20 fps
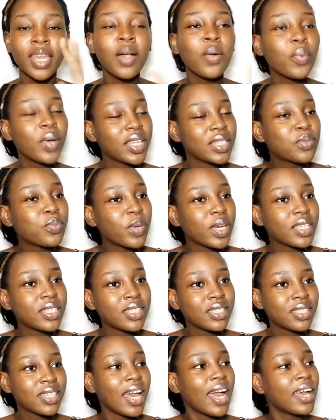Wait.
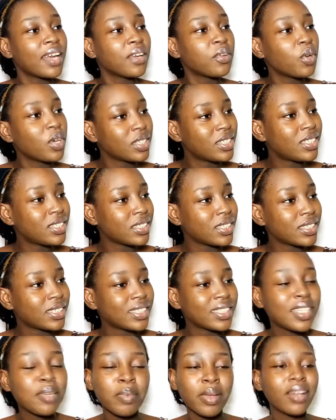I got it.
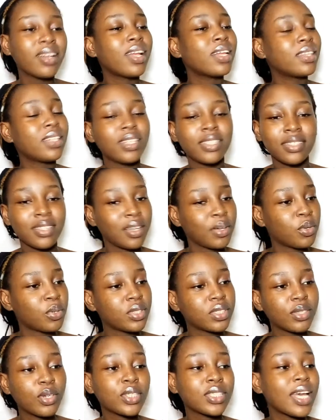Give me another 10
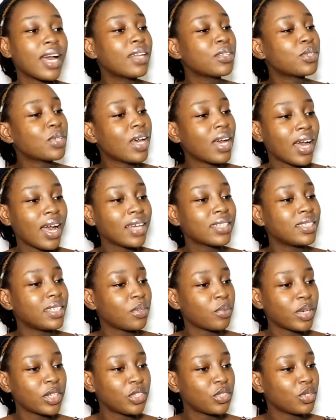seconds. Because I have to ask the
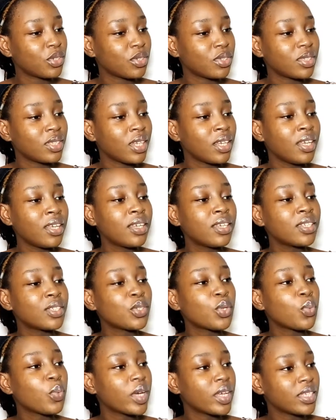question.
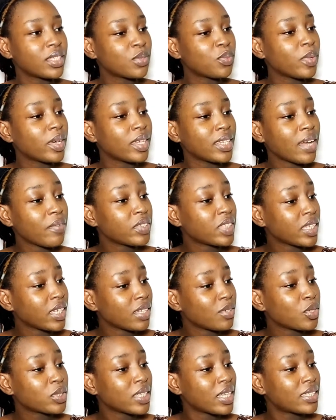So wait. I'm starting.
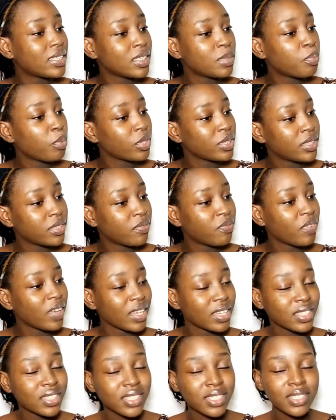Just start it. Post it
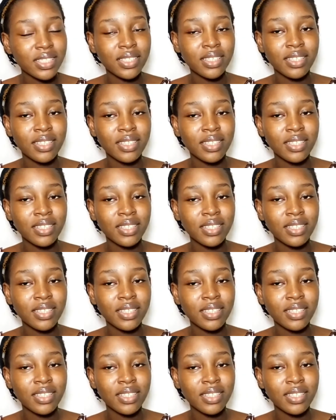first.